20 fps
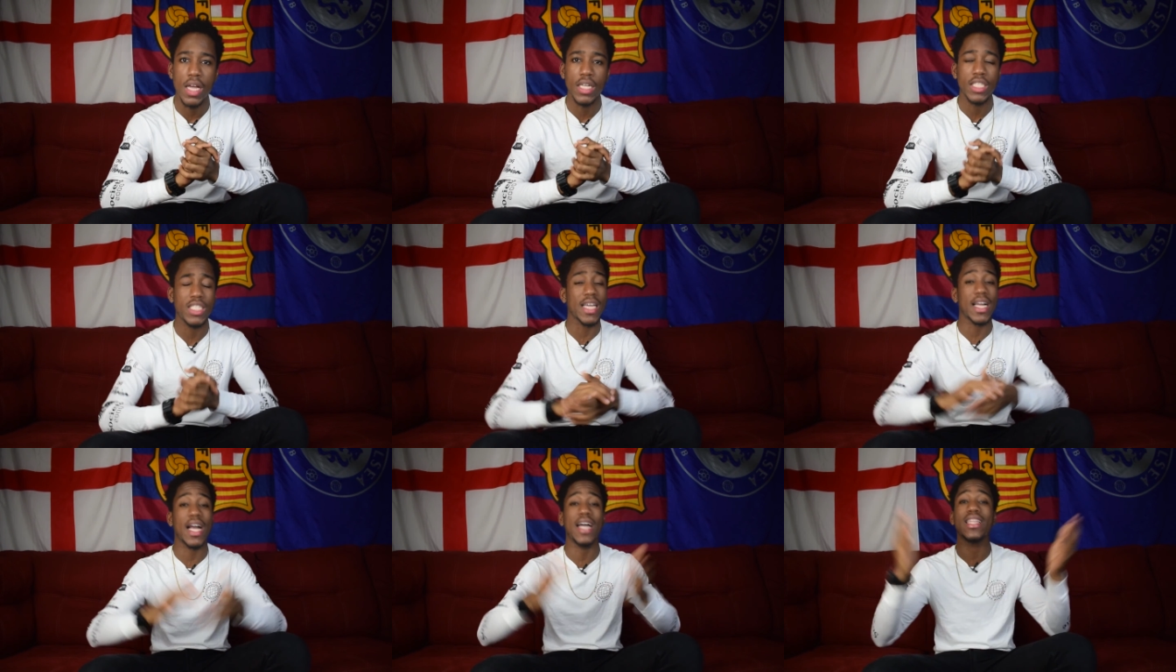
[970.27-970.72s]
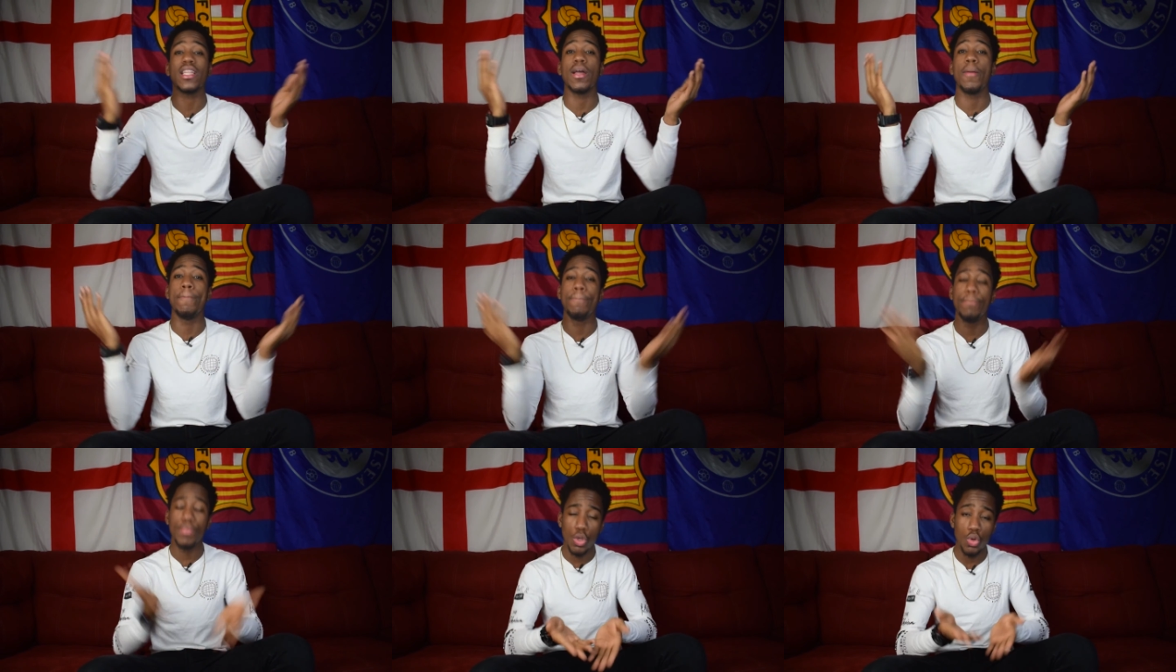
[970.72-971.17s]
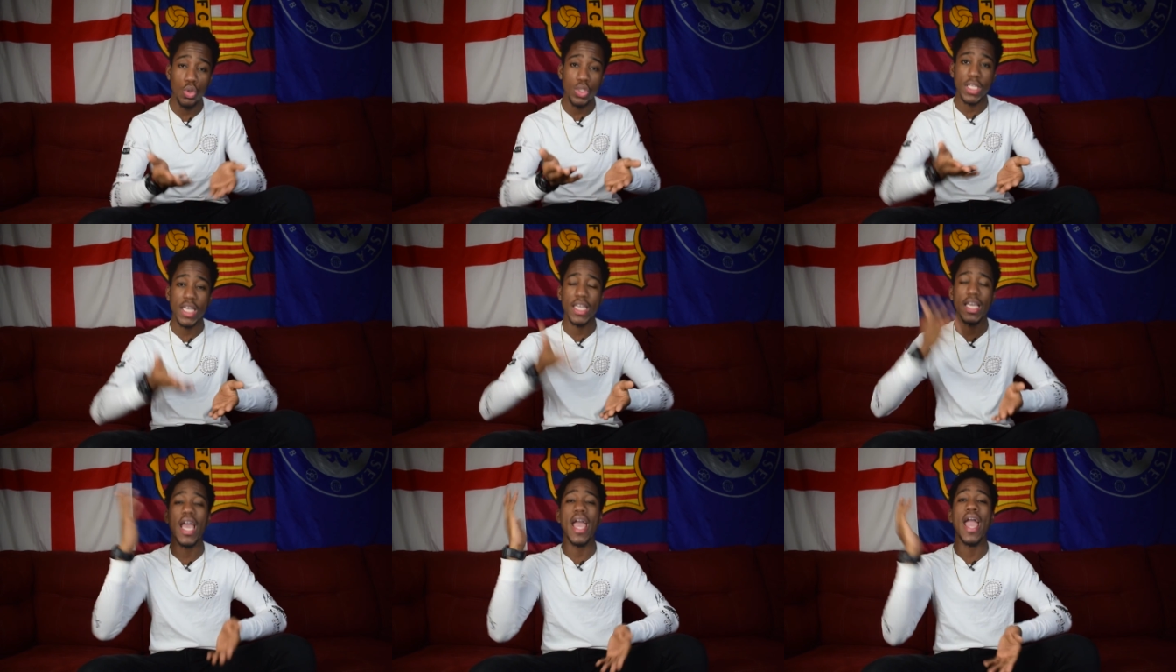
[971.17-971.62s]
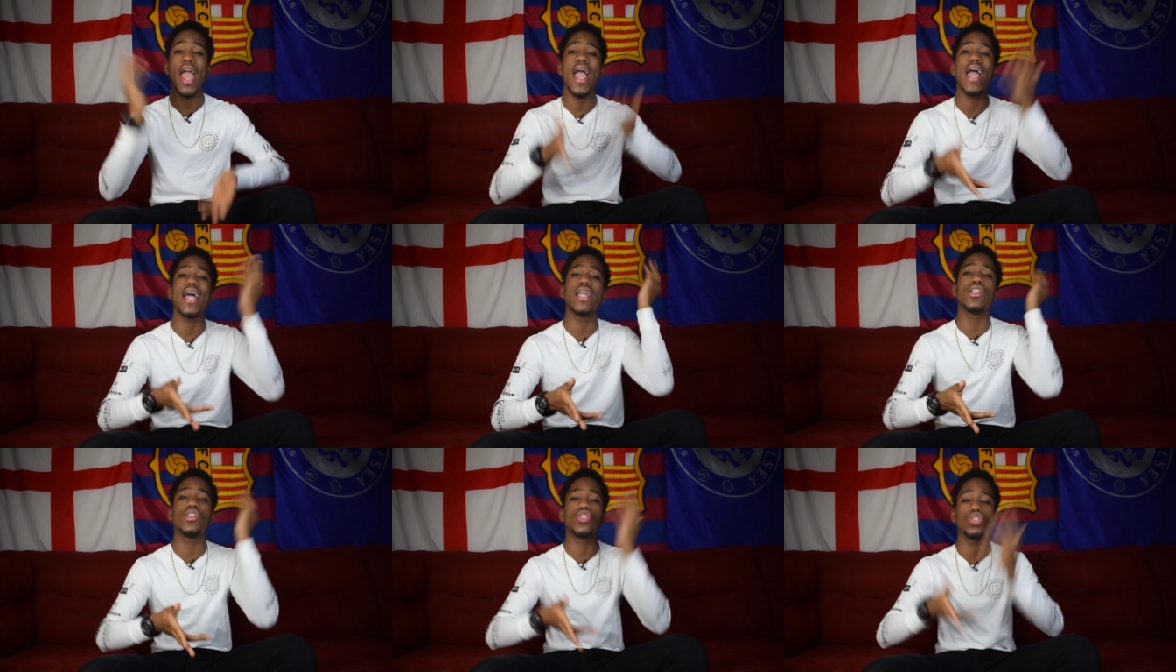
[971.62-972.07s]
Check out the music
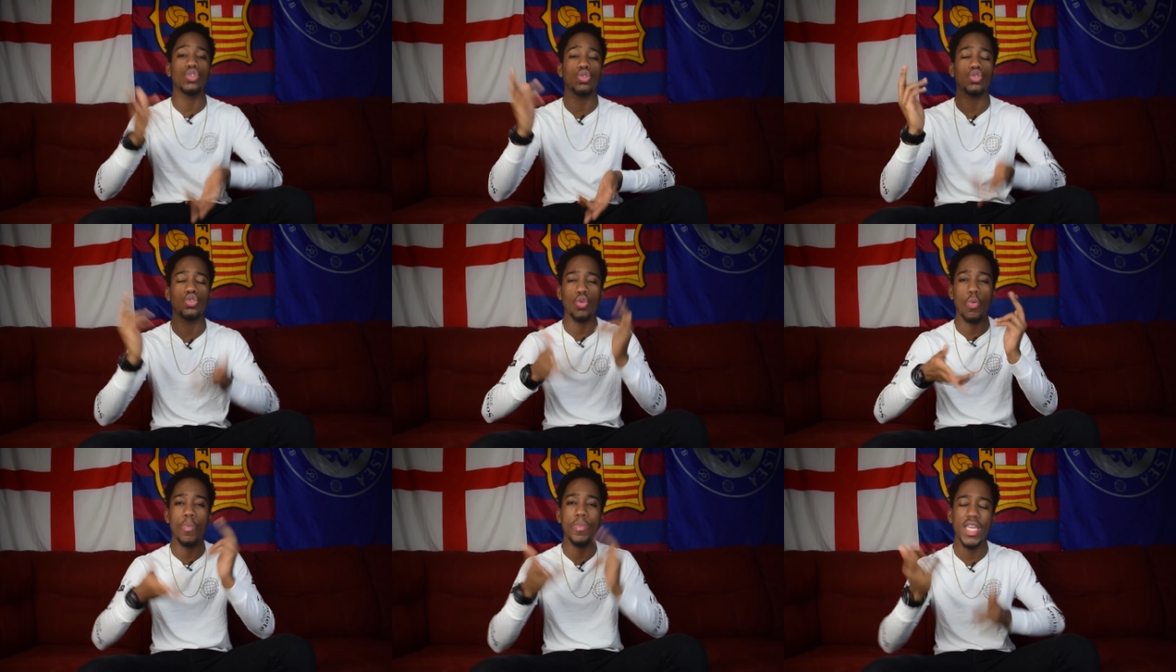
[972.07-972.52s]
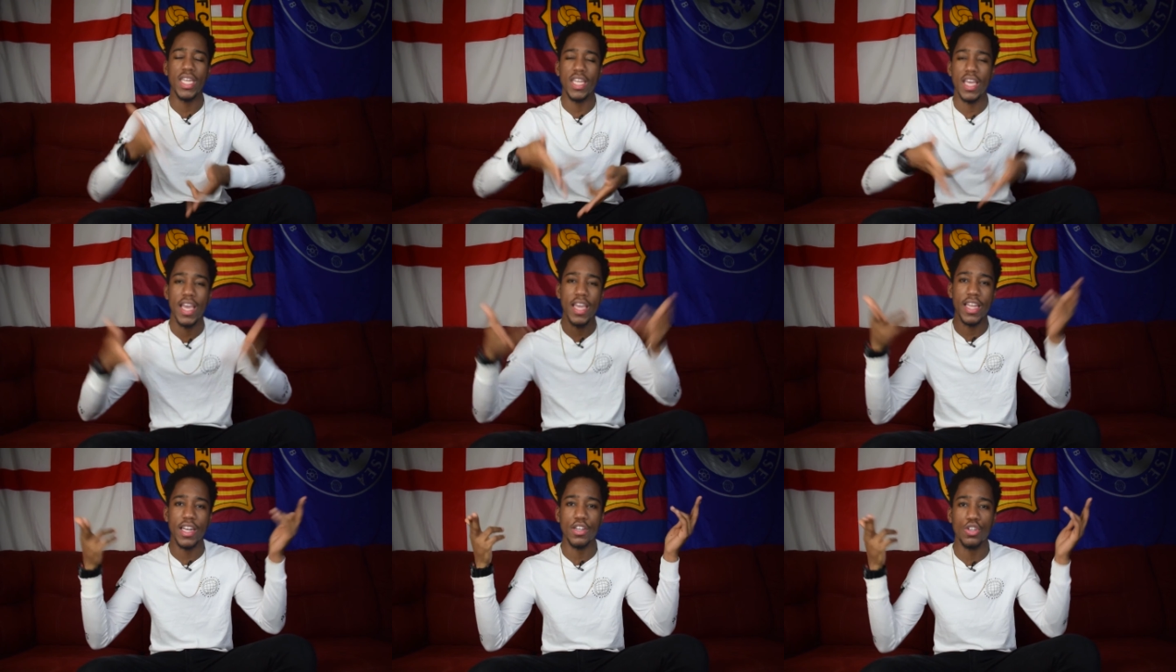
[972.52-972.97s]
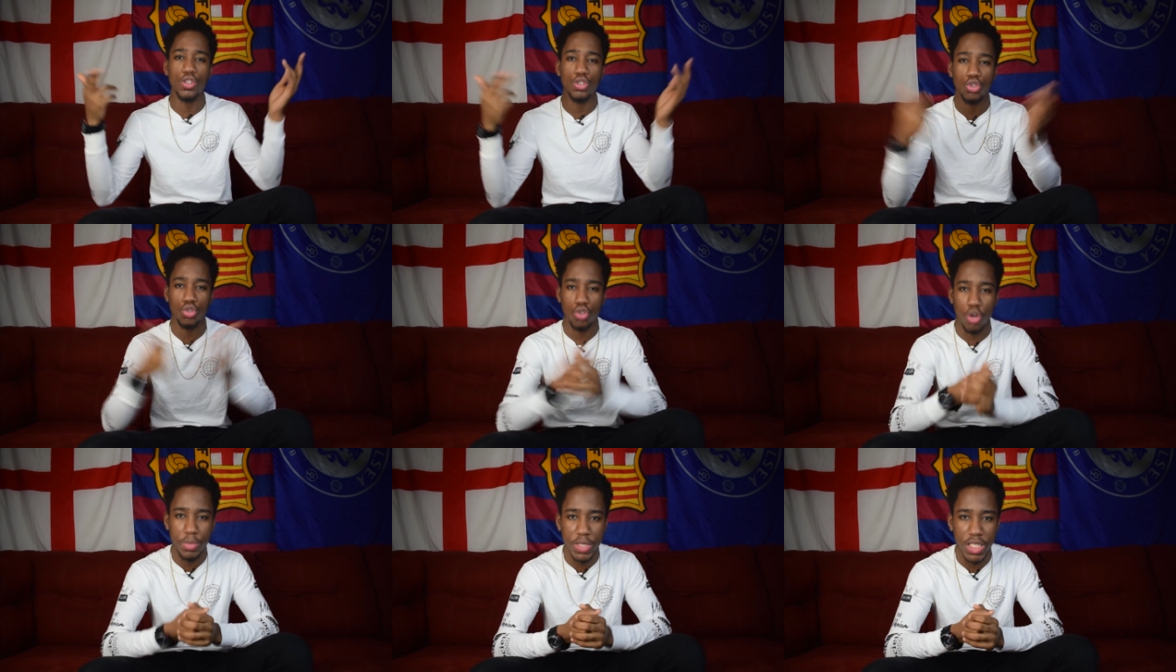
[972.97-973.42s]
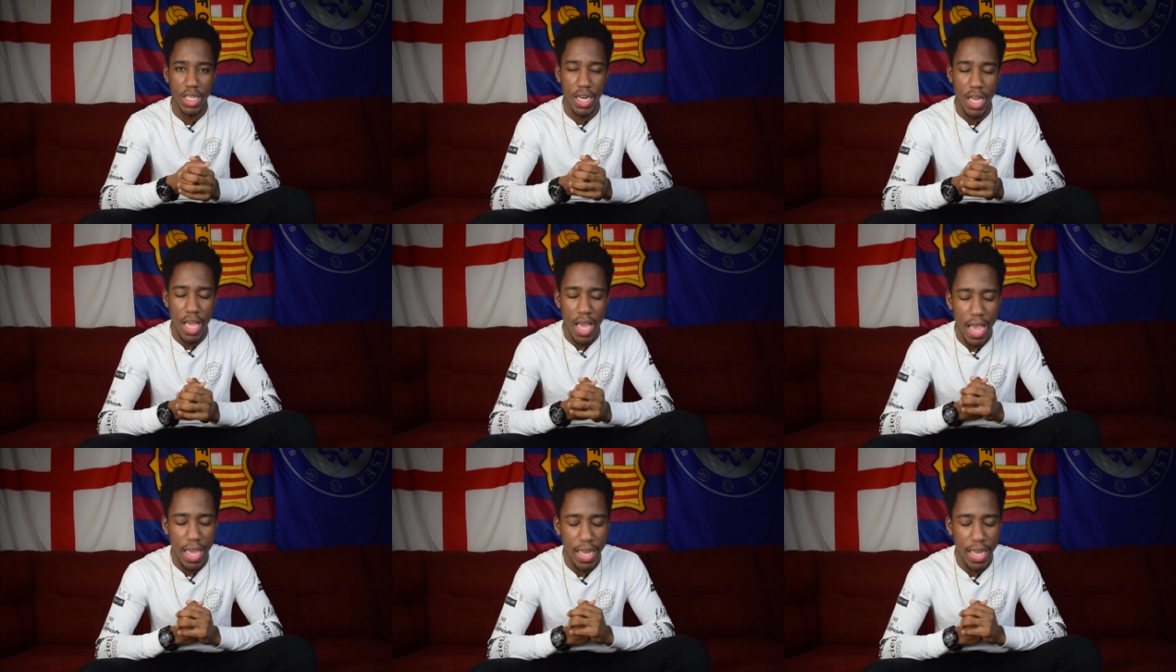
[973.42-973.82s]
and the social media in the description,